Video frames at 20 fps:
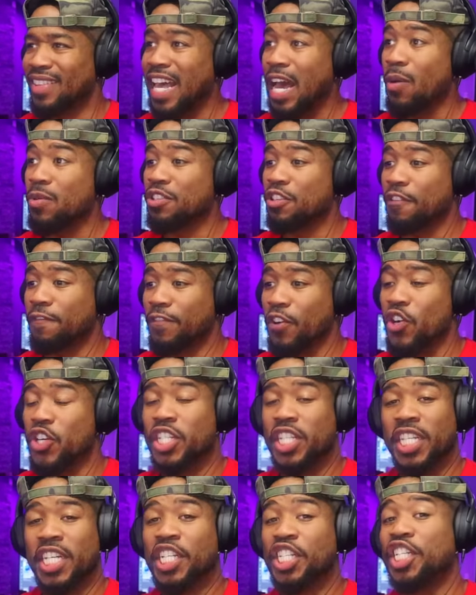That was the
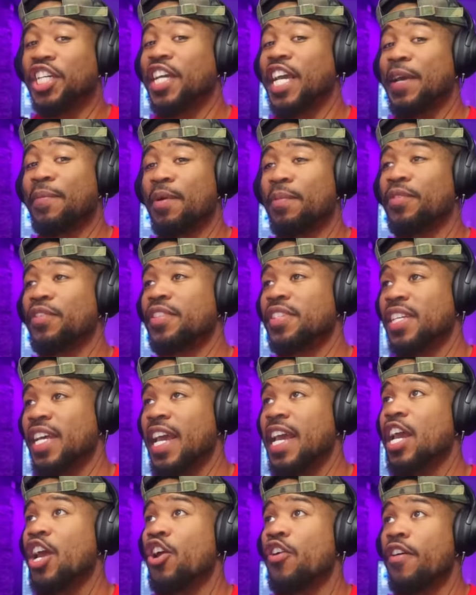first thing she came up to
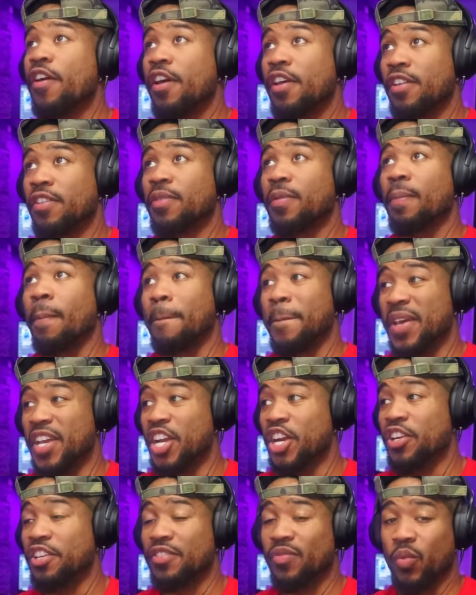say.
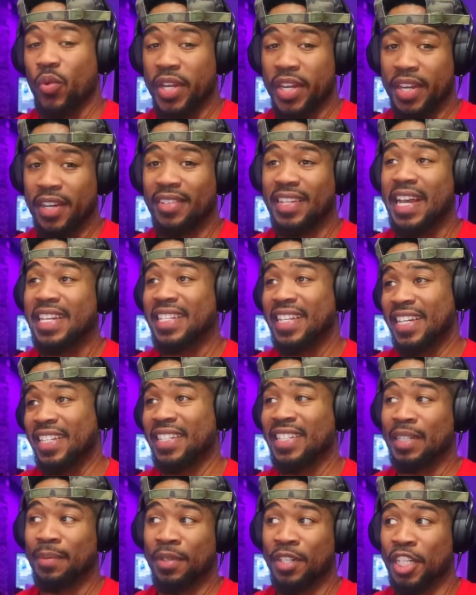Beard is weird. That's
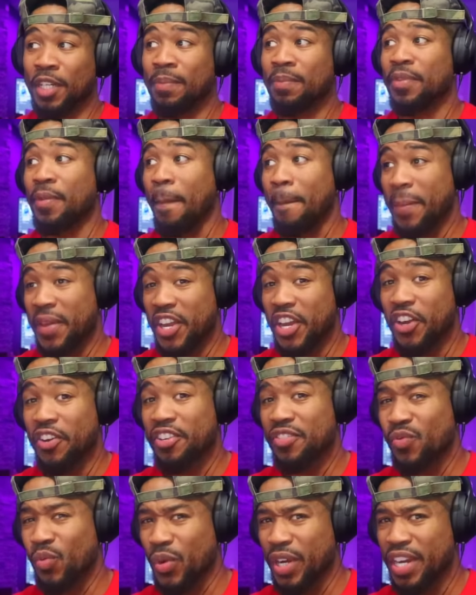killing Eminem.
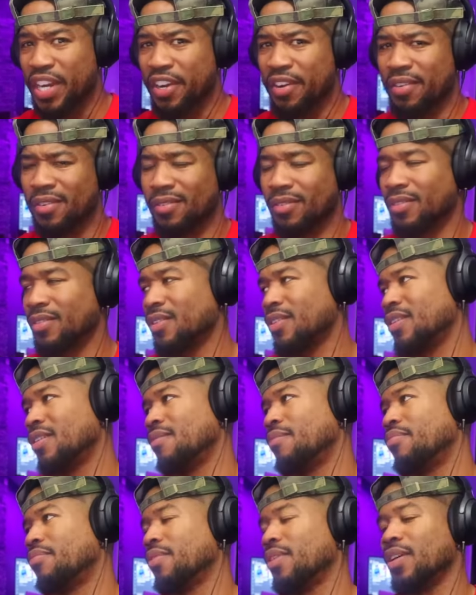Beard is weird.
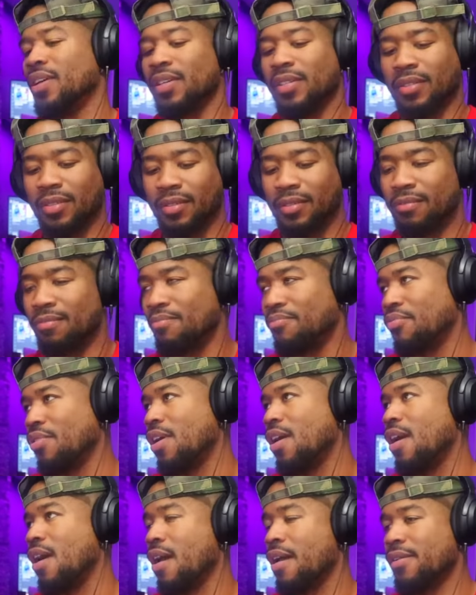Oh, bruh.
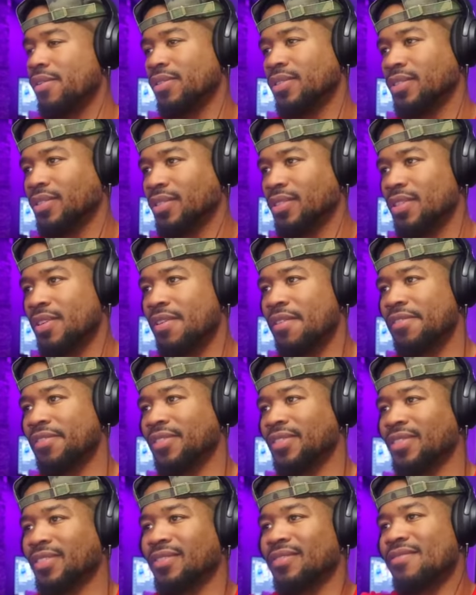What?
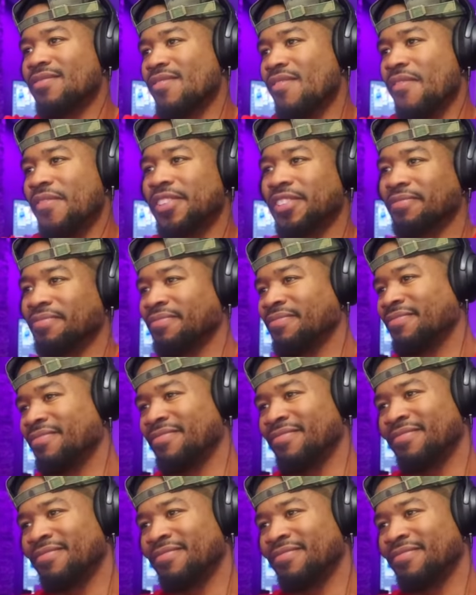Yo, I'm gonna say this.